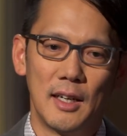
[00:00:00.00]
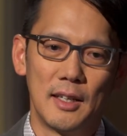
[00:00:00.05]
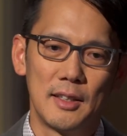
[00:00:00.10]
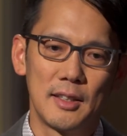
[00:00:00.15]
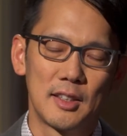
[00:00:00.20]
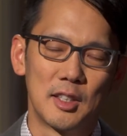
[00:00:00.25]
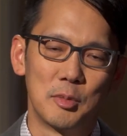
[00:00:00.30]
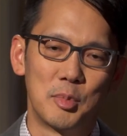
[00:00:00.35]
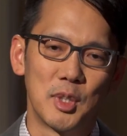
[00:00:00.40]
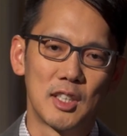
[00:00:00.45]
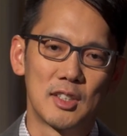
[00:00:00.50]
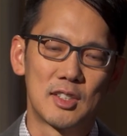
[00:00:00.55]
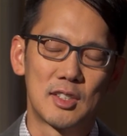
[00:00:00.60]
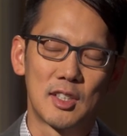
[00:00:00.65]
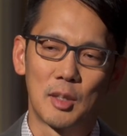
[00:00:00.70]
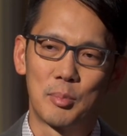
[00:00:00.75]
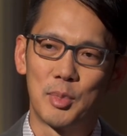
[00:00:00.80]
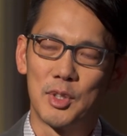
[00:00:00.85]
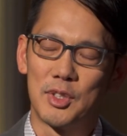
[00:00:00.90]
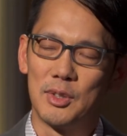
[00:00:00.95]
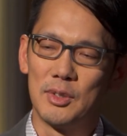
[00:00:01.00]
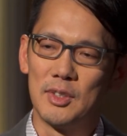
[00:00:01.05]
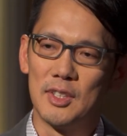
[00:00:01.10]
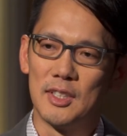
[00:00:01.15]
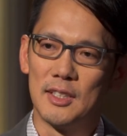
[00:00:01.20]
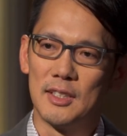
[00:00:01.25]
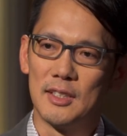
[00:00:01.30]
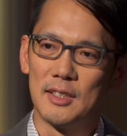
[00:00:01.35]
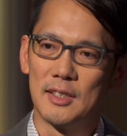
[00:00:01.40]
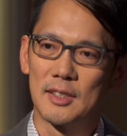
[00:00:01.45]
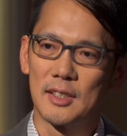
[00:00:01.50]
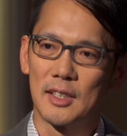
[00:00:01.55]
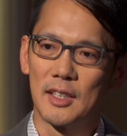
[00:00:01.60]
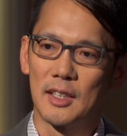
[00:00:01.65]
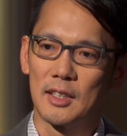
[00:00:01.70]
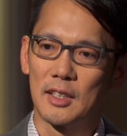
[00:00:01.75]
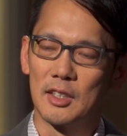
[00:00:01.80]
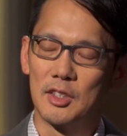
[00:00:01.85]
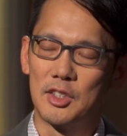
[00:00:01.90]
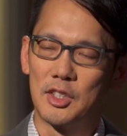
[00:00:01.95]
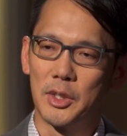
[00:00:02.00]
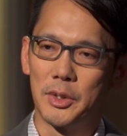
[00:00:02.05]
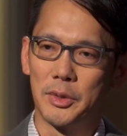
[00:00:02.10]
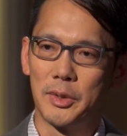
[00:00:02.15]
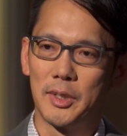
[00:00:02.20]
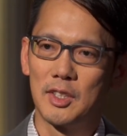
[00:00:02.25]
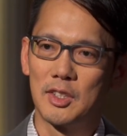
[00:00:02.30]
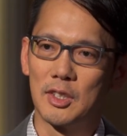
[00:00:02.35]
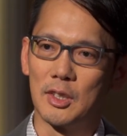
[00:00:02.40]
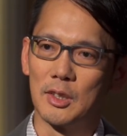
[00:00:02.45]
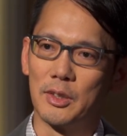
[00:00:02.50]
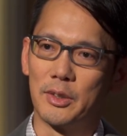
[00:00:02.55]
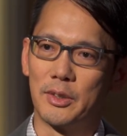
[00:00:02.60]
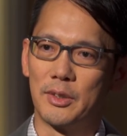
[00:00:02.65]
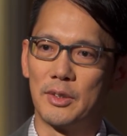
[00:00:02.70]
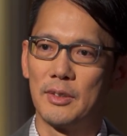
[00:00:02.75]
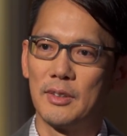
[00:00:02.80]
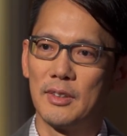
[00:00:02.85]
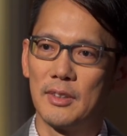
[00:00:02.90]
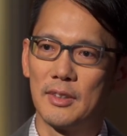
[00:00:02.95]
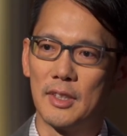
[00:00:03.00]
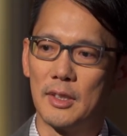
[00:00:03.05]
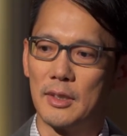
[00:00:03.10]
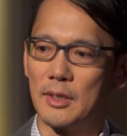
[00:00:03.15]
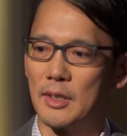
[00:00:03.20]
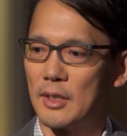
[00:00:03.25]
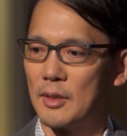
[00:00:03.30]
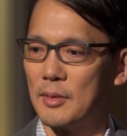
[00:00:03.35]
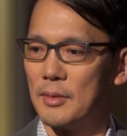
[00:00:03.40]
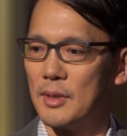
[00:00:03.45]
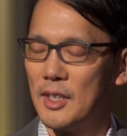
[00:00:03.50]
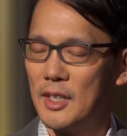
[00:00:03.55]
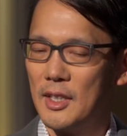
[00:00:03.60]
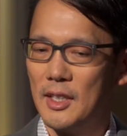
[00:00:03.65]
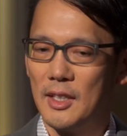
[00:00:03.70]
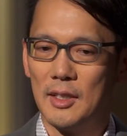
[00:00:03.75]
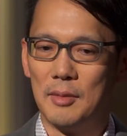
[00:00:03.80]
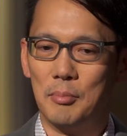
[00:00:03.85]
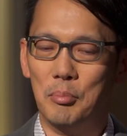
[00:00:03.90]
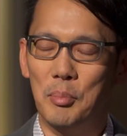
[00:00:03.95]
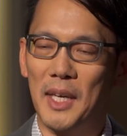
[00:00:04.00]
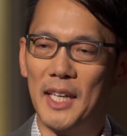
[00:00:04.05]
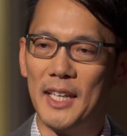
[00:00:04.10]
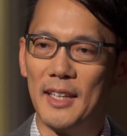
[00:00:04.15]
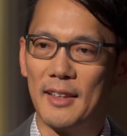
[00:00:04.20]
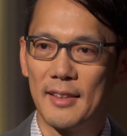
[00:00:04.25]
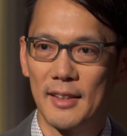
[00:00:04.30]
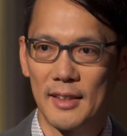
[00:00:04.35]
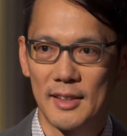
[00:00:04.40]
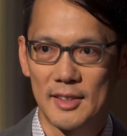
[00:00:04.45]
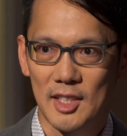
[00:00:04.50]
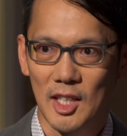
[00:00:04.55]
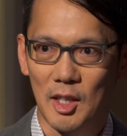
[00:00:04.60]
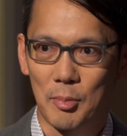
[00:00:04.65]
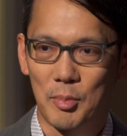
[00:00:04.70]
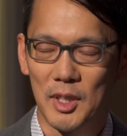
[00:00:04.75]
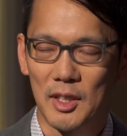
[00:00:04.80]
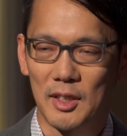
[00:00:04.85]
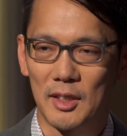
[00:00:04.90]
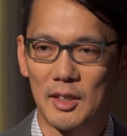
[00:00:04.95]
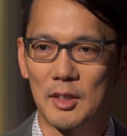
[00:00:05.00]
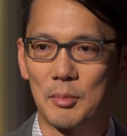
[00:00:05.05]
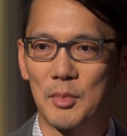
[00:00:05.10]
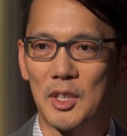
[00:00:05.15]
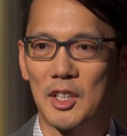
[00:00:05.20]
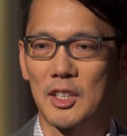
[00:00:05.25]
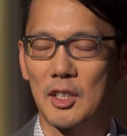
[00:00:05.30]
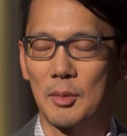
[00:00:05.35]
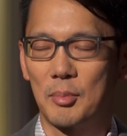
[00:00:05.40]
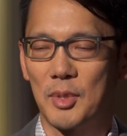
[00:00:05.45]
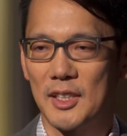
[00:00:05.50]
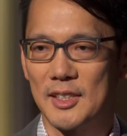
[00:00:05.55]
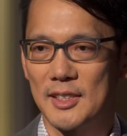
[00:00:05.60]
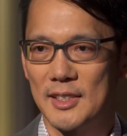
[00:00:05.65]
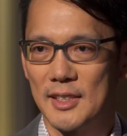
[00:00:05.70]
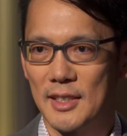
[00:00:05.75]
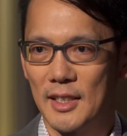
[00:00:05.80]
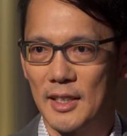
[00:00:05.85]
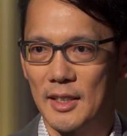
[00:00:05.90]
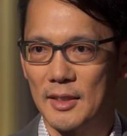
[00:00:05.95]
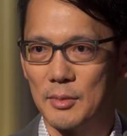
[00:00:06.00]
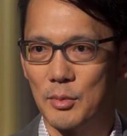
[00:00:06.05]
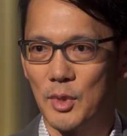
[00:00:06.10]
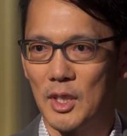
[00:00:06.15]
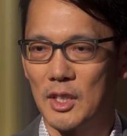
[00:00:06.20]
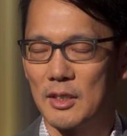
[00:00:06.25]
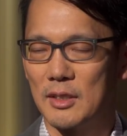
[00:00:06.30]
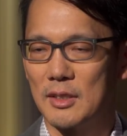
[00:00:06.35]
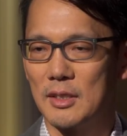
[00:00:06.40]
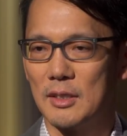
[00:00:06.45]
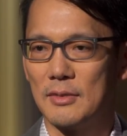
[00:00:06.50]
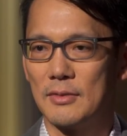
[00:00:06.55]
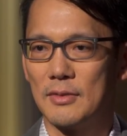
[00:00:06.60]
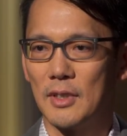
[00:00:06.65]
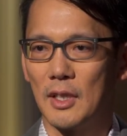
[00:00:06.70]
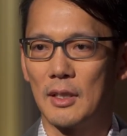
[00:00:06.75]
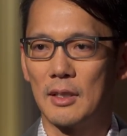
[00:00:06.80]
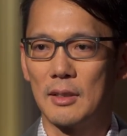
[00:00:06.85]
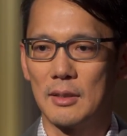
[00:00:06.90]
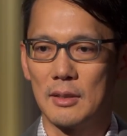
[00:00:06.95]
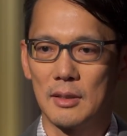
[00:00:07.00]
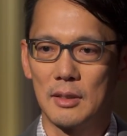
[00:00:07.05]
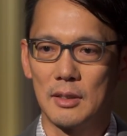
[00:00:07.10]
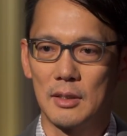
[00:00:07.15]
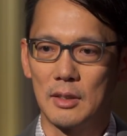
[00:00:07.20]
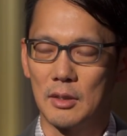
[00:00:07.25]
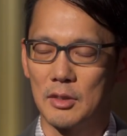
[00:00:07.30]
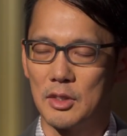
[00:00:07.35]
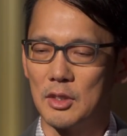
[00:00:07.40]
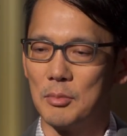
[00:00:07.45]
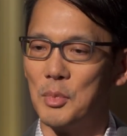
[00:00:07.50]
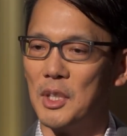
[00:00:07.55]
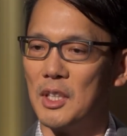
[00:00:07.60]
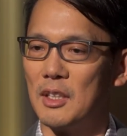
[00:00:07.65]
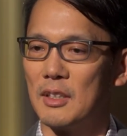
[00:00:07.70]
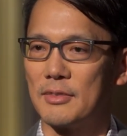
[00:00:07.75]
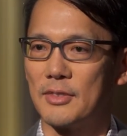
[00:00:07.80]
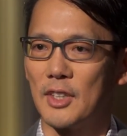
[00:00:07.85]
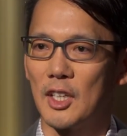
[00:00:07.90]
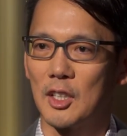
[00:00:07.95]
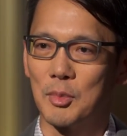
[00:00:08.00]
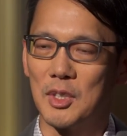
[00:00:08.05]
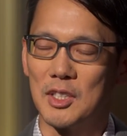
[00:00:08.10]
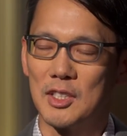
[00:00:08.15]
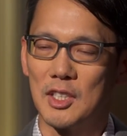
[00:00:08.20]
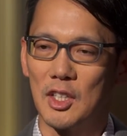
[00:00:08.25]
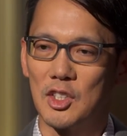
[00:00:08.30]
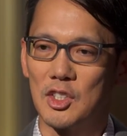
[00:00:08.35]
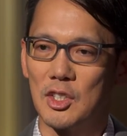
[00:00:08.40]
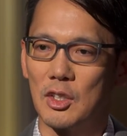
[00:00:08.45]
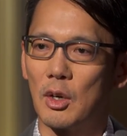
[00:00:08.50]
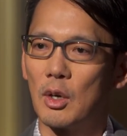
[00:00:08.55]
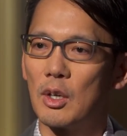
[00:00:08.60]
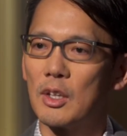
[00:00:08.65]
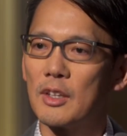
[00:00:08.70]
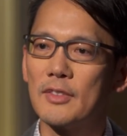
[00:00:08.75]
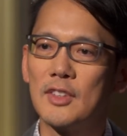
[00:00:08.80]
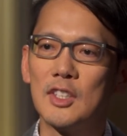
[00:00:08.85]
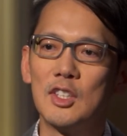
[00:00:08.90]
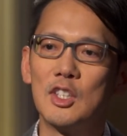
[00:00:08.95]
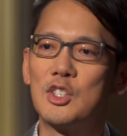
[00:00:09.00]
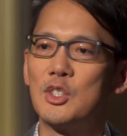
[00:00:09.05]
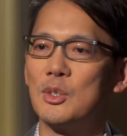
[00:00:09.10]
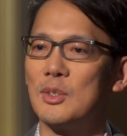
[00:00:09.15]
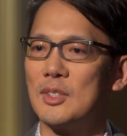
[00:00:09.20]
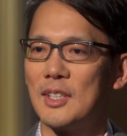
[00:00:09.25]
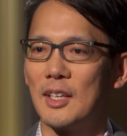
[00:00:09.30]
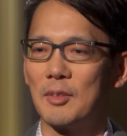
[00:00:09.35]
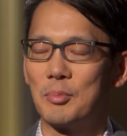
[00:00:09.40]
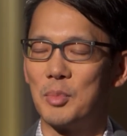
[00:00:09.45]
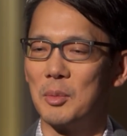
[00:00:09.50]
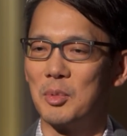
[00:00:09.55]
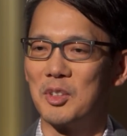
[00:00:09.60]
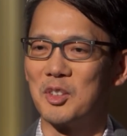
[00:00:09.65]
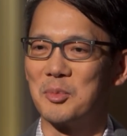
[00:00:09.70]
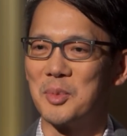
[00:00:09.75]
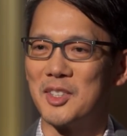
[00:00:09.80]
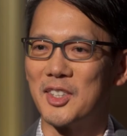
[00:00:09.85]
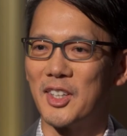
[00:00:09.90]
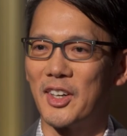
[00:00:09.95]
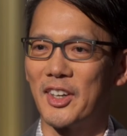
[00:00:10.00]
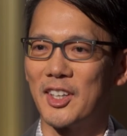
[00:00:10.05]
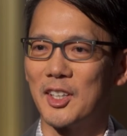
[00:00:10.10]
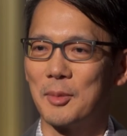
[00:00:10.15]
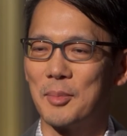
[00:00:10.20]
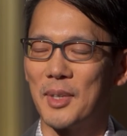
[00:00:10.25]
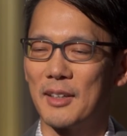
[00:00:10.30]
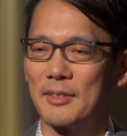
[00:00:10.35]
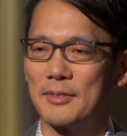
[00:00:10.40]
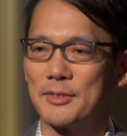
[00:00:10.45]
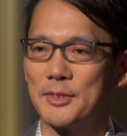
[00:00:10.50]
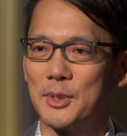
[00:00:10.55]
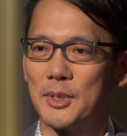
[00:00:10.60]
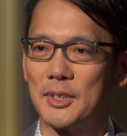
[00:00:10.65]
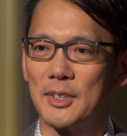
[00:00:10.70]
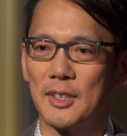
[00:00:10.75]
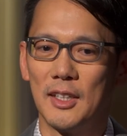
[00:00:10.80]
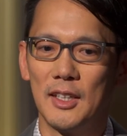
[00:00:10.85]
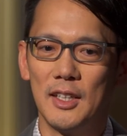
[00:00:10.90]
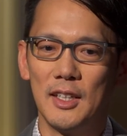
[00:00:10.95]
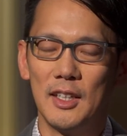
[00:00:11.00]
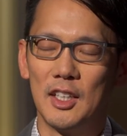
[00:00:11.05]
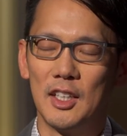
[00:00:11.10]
I think the biggest opportunity is, again, continuing to learn. There are many things happening in the marketplace today relative uh, you know, to media fragmentation. All of the issues that people have been talking about for